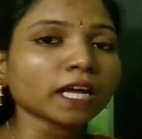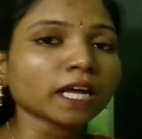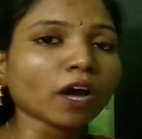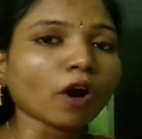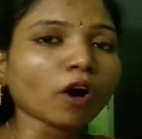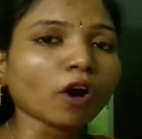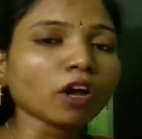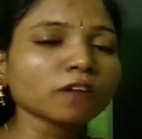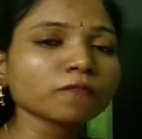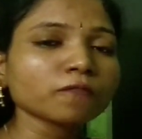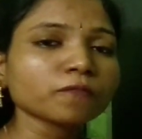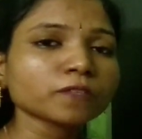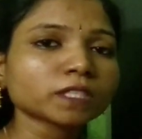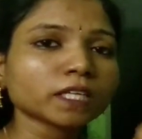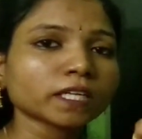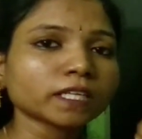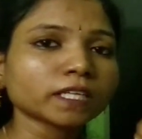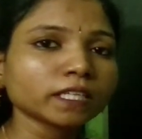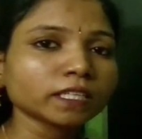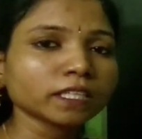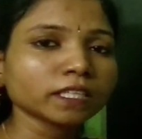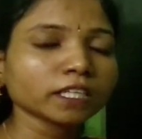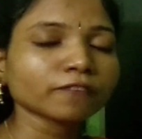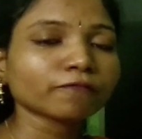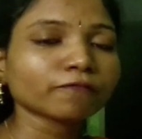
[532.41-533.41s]
All of a
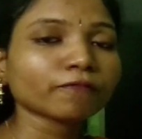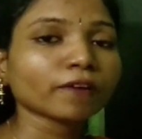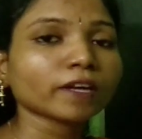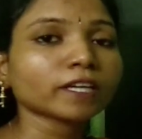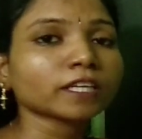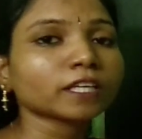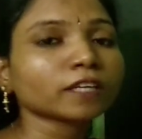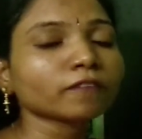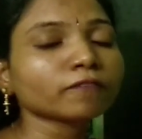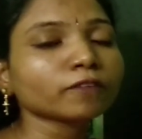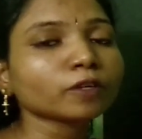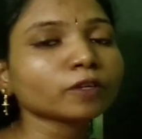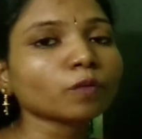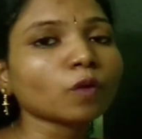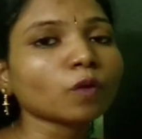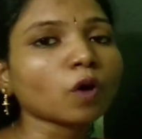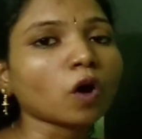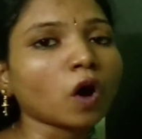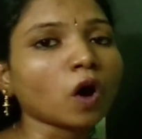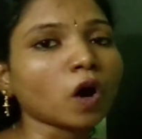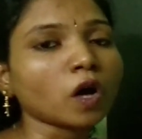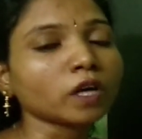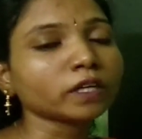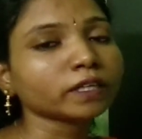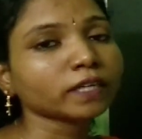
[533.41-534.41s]
sudden, if I give you a
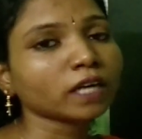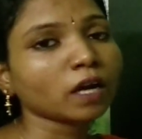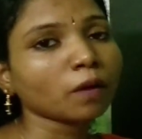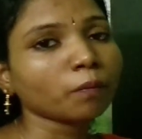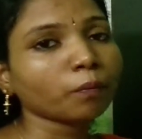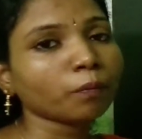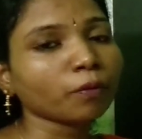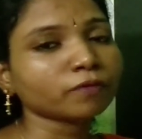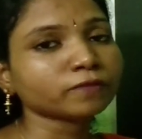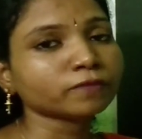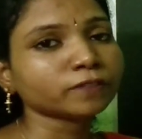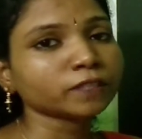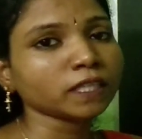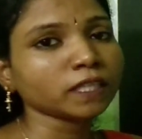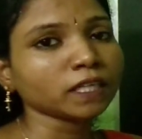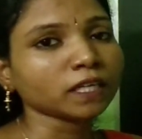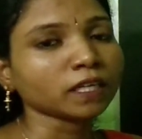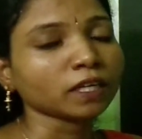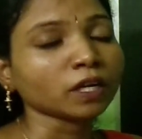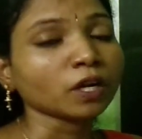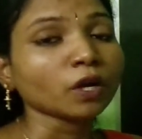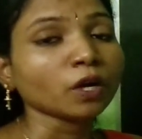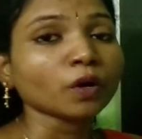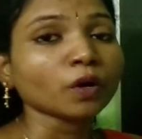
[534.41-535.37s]
hot cup of tea,